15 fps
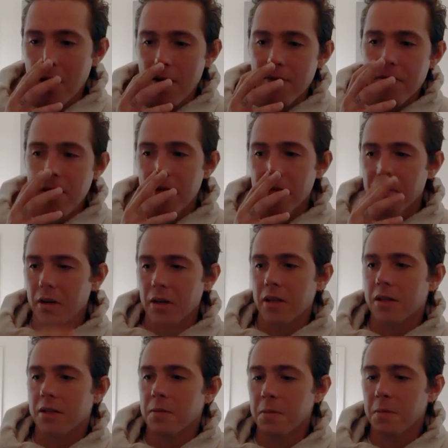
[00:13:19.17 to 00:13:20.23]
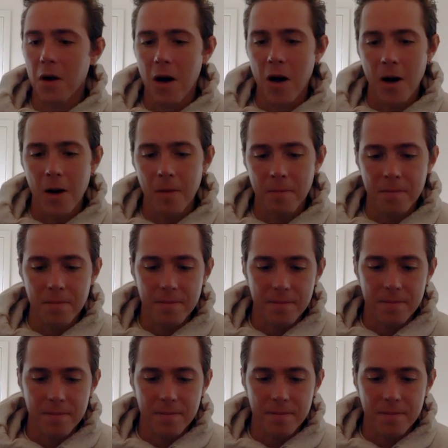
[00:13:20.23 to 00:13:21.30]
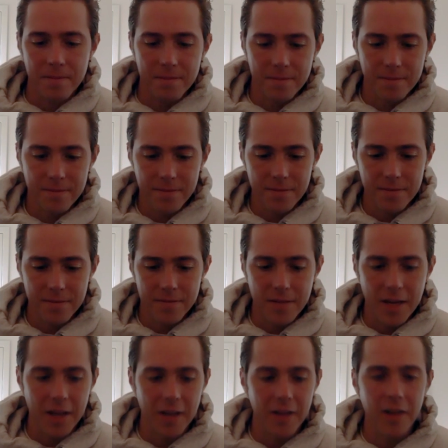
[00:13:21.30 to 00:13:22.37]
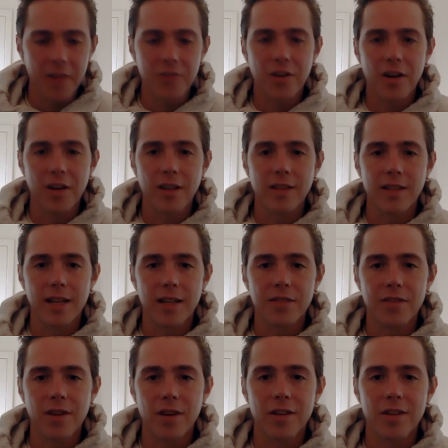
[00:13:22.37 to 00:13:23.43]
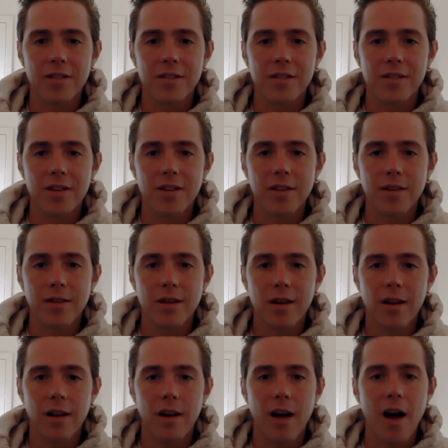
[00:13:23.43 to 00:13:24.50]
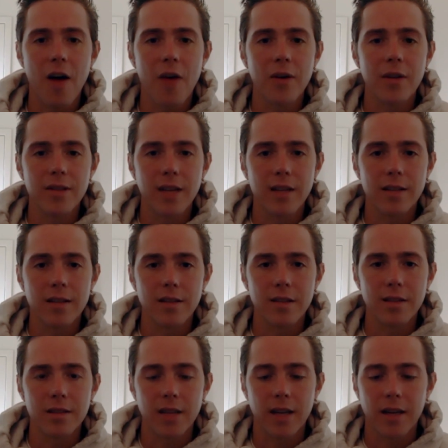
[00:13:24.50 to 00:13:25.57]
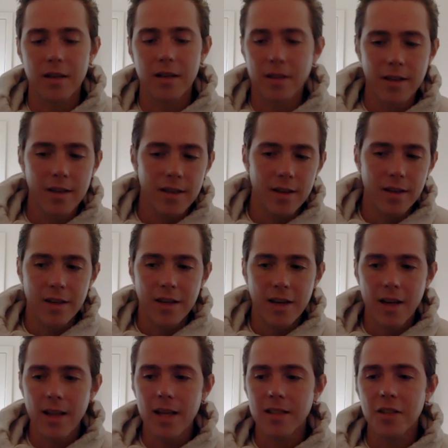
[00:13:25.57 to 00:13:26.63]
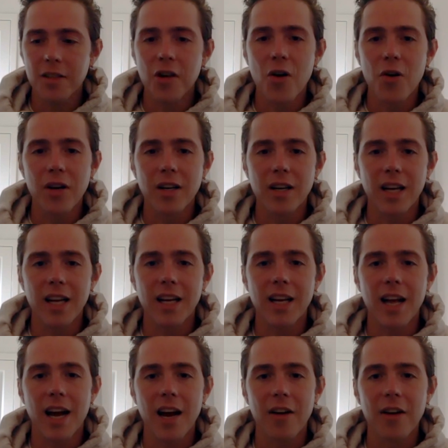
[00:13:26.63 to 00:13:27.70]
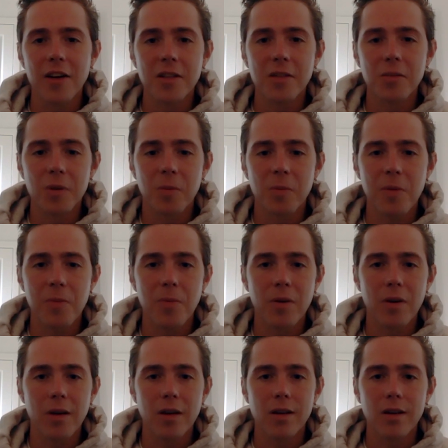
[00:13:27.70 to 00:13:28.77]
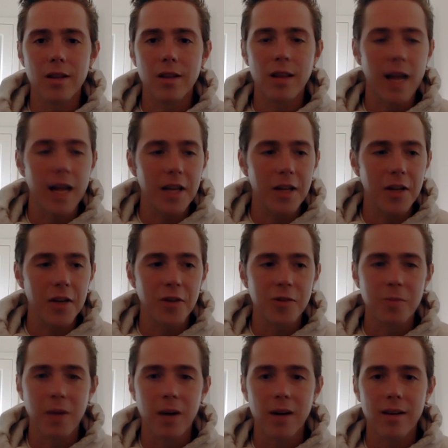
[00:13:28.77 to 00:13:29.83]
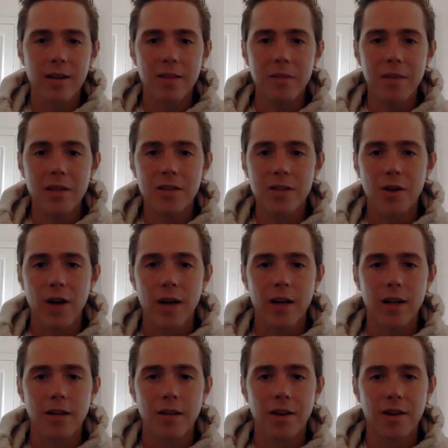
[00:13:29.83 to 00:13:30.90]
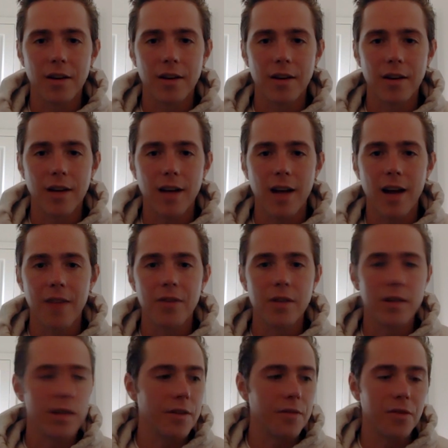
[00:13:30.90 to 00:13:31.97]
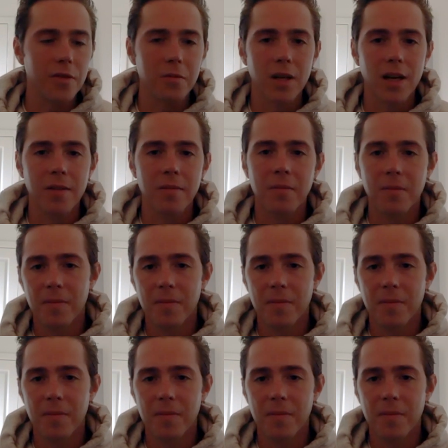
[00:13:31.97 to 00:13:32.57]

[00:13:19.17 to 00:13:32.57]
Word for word: favorite like electronic dance records. So I always like to just like, I like to go in areas where people are light years better than me so I can learn everything from them.